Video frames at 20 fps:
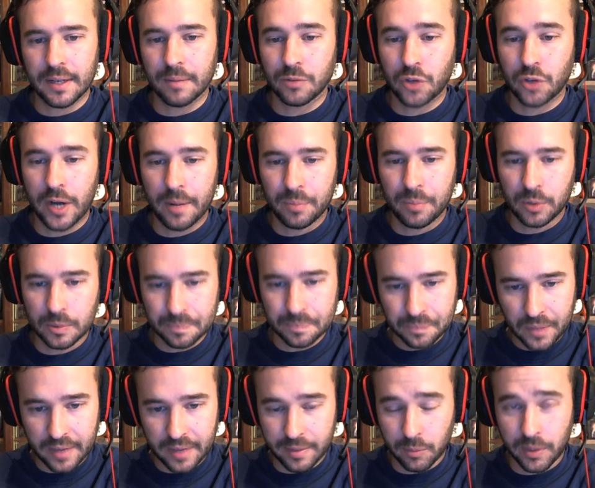Trample,
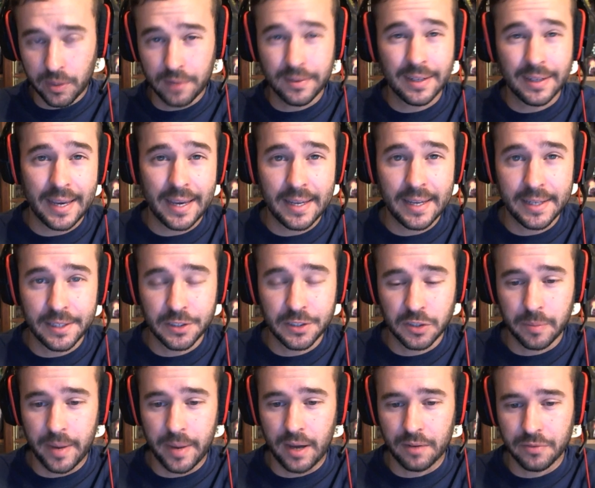and then whenever a land enters
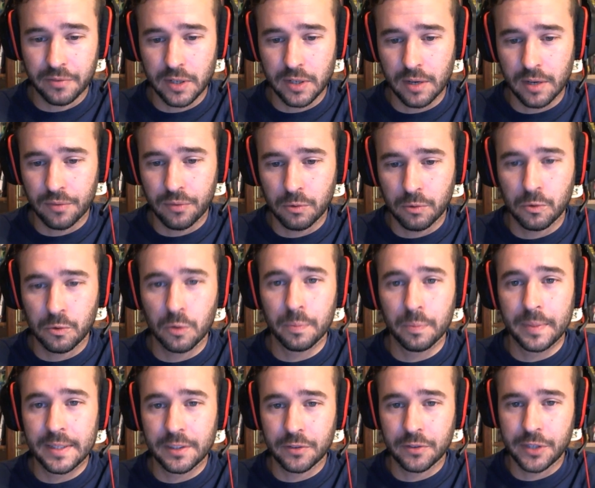the battlefield, you get full 4
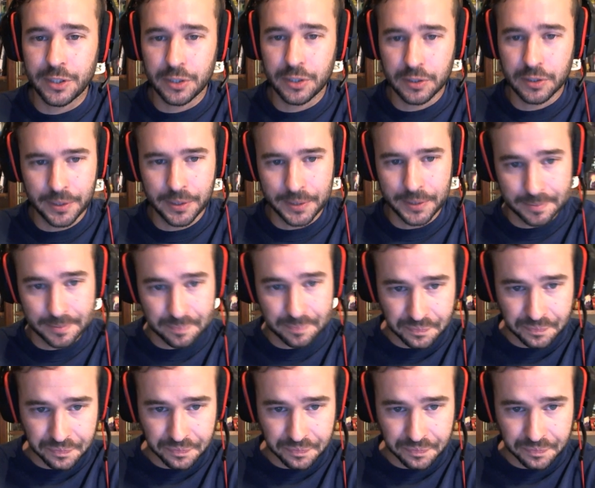Beast creature token.